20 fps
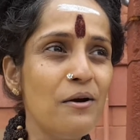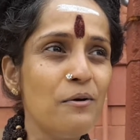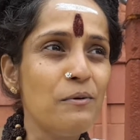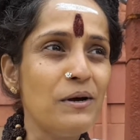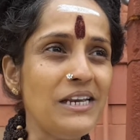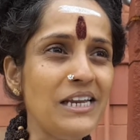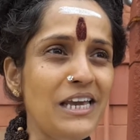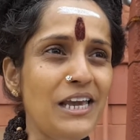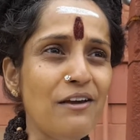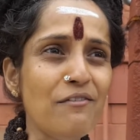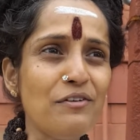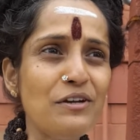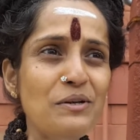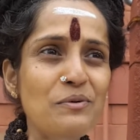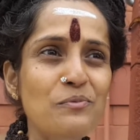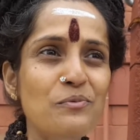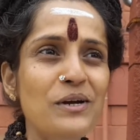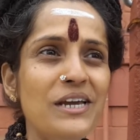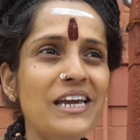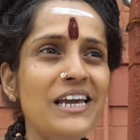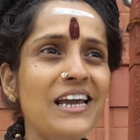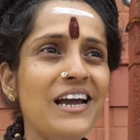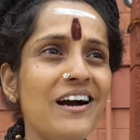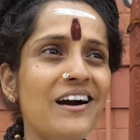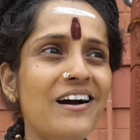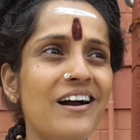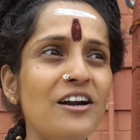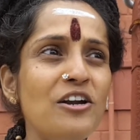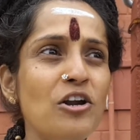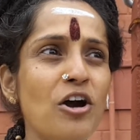when even we
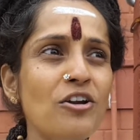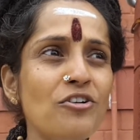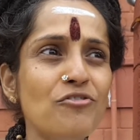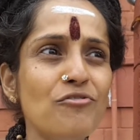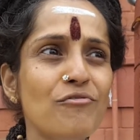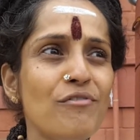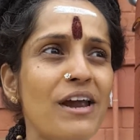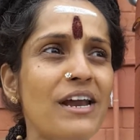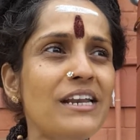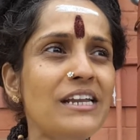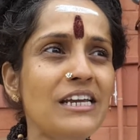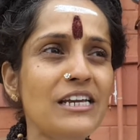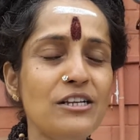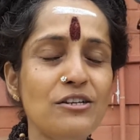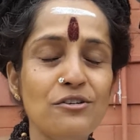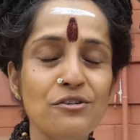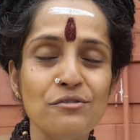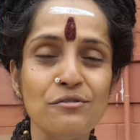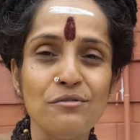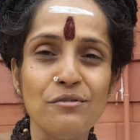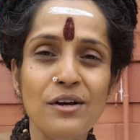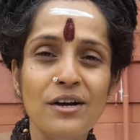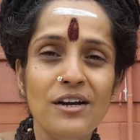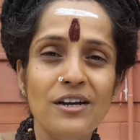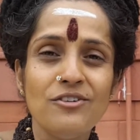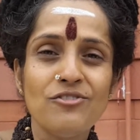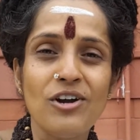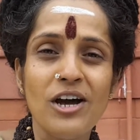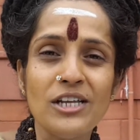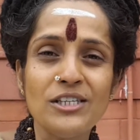are not ready to
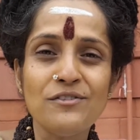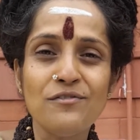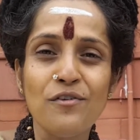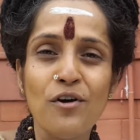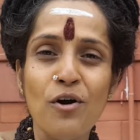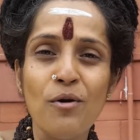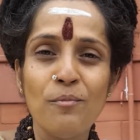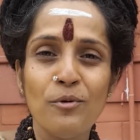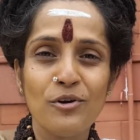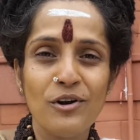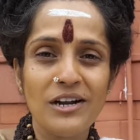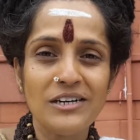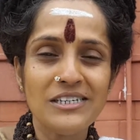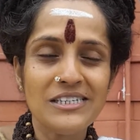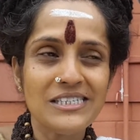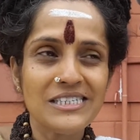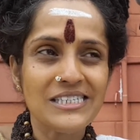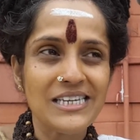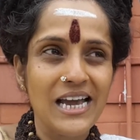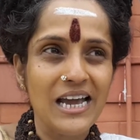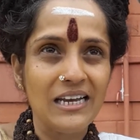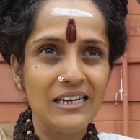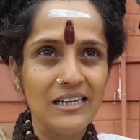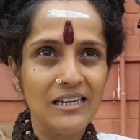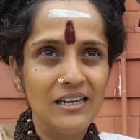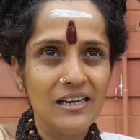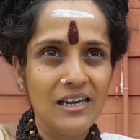transform or understand.